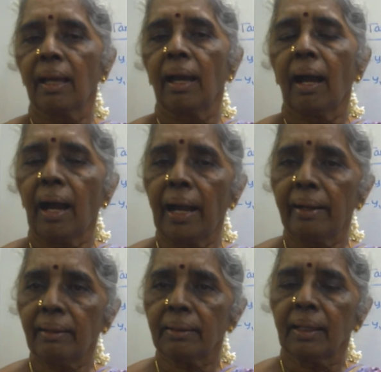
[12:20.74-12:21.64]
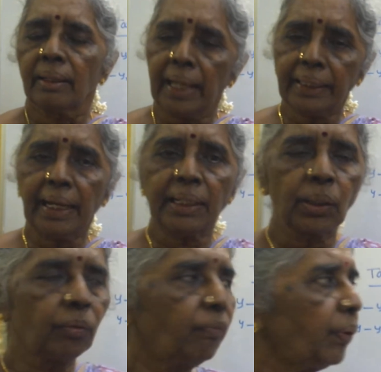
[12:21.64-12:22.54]
And they can
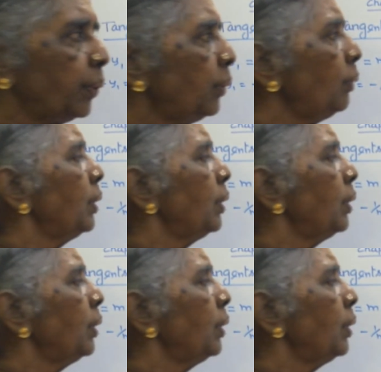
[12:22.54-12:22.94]
give you